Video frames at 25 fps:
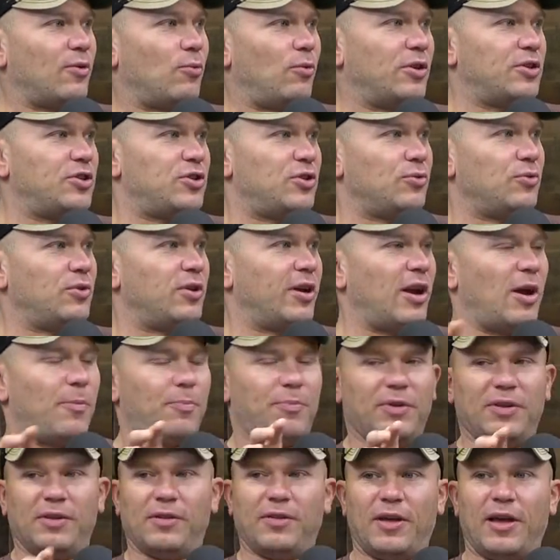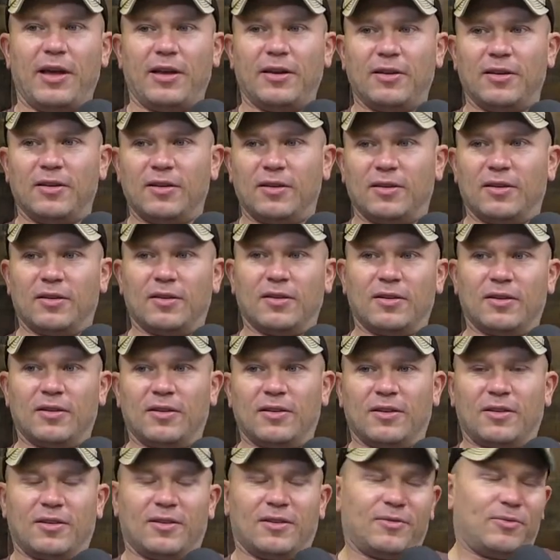Once you get up into that,
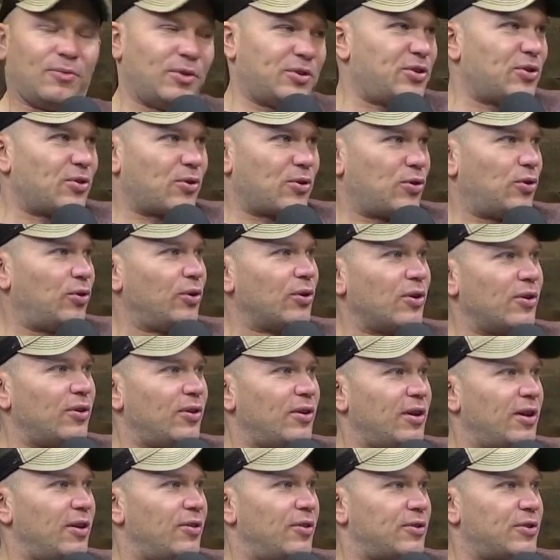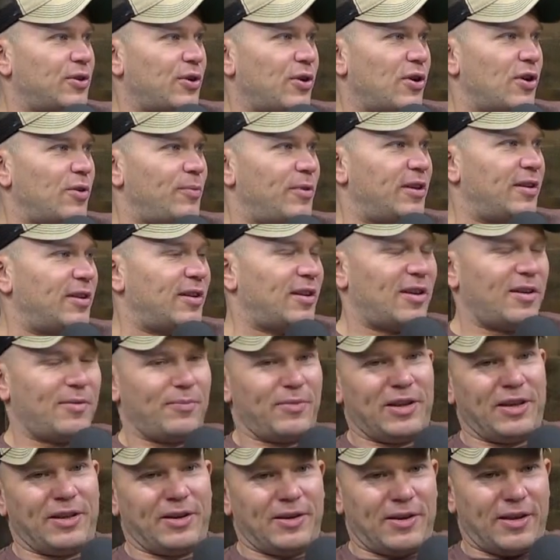once you're clearly in the tournament. I
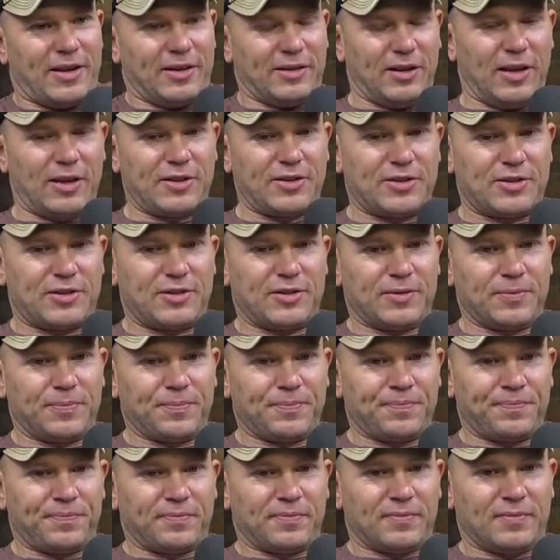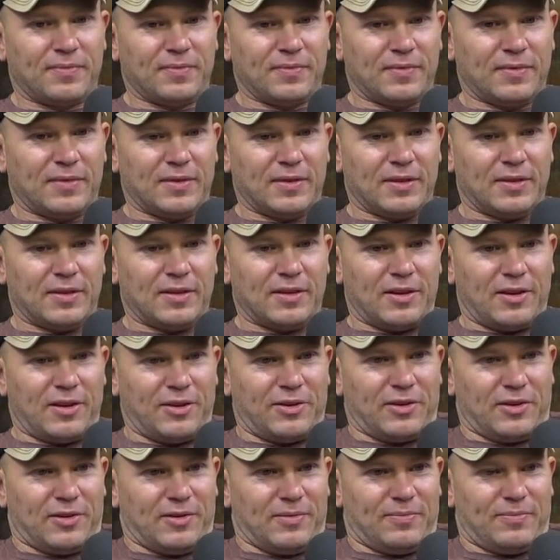mean, unless,
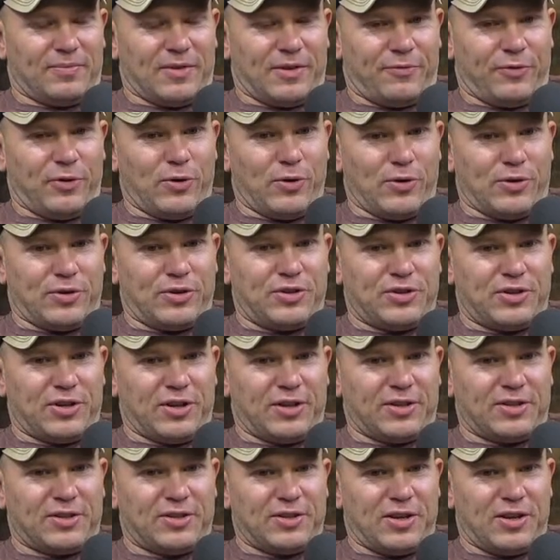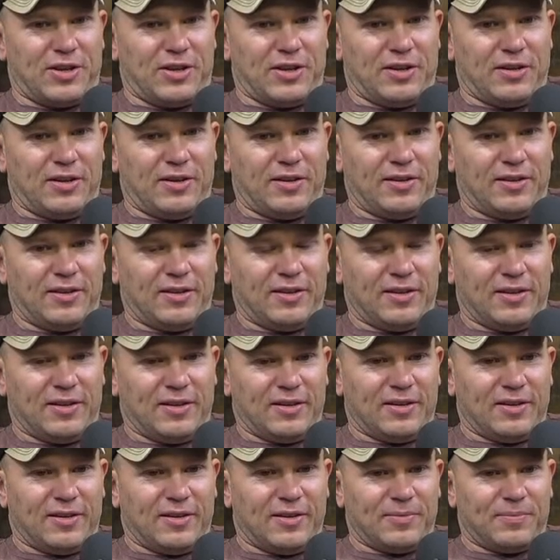like, if you're a 6 seed,
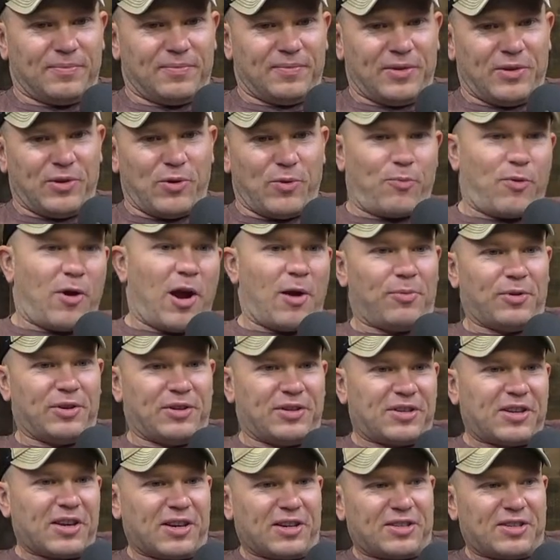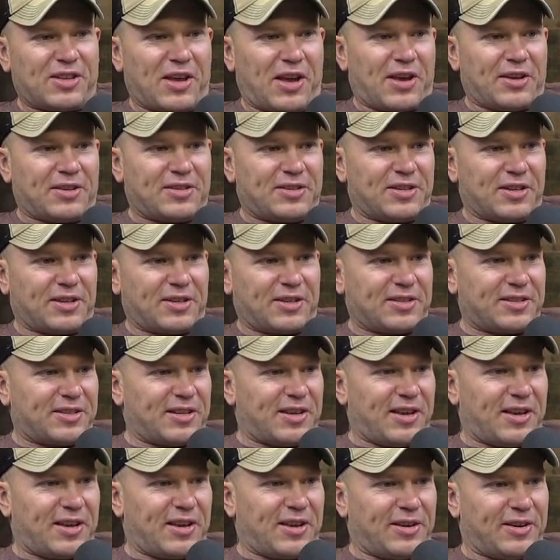you're probably going to stay a 6
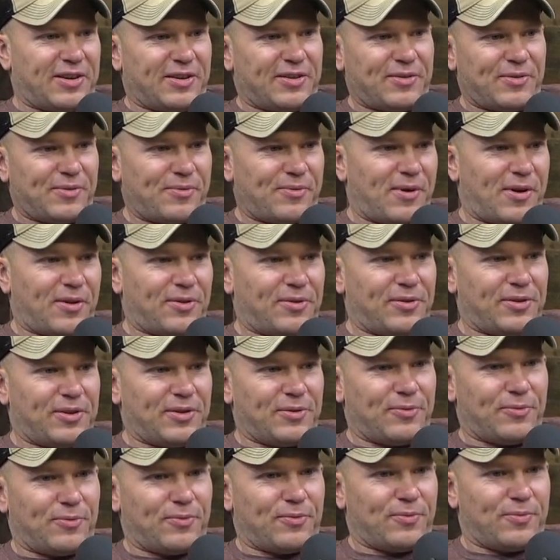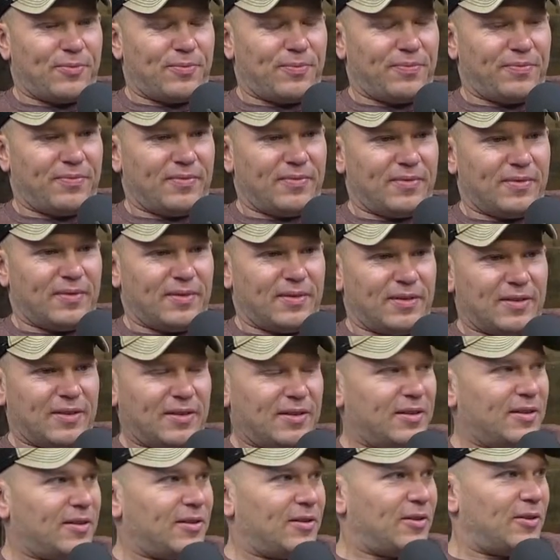seed whether you
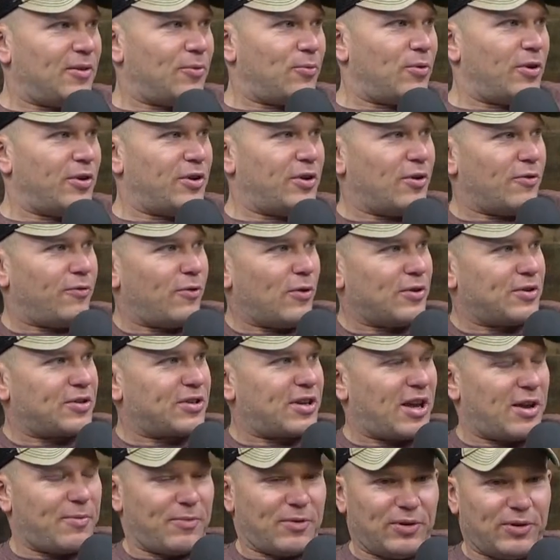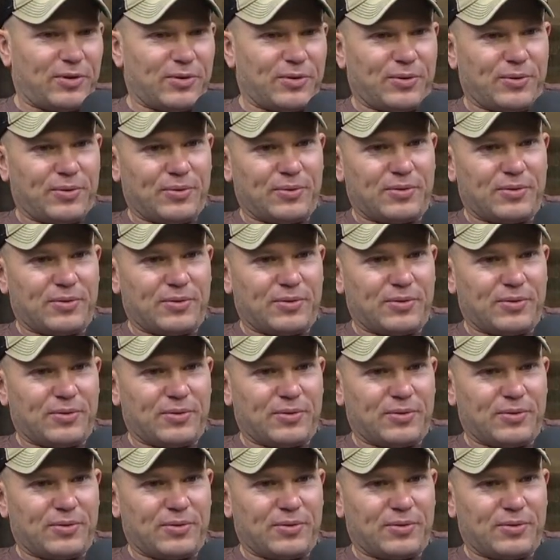win your first game or lose.